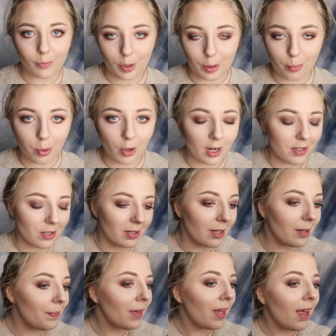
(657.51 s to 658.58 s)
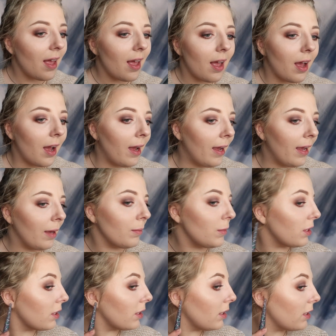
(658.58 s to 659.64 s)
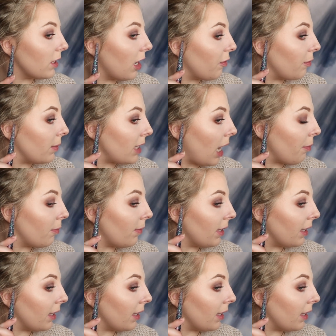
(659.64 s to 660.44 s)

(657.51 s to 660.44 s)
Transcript: with bronzer, I am just gonna start from the top of